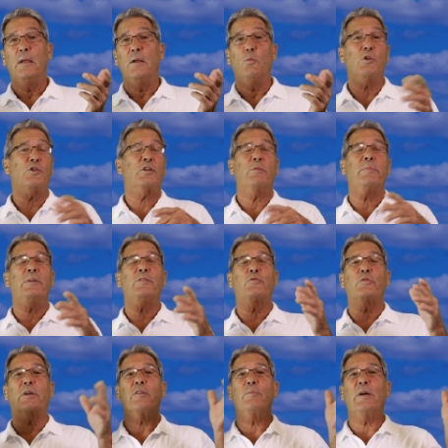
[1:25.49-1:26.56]
which can be
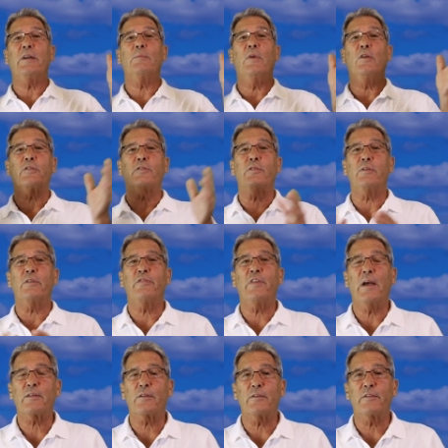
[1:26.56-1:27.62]
triggered by a multitude of
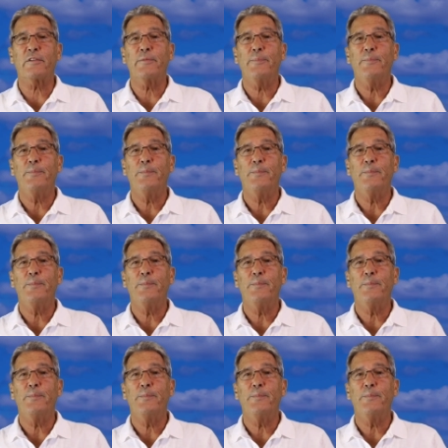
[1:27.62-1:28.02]
factors.